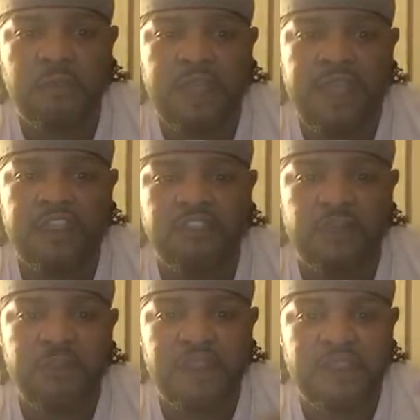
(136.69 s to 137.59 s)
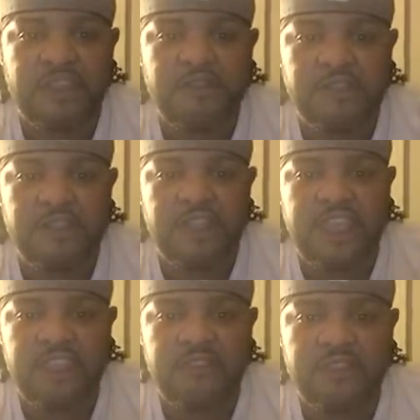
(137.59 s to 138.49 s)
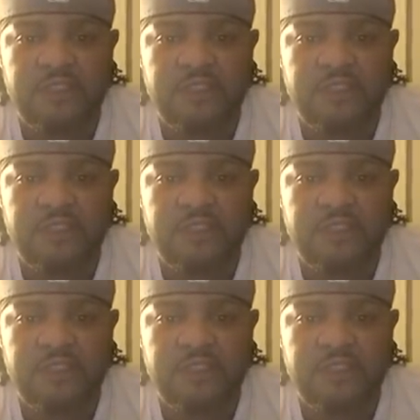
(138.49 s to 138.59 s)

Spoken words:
being interpreted differently to the areas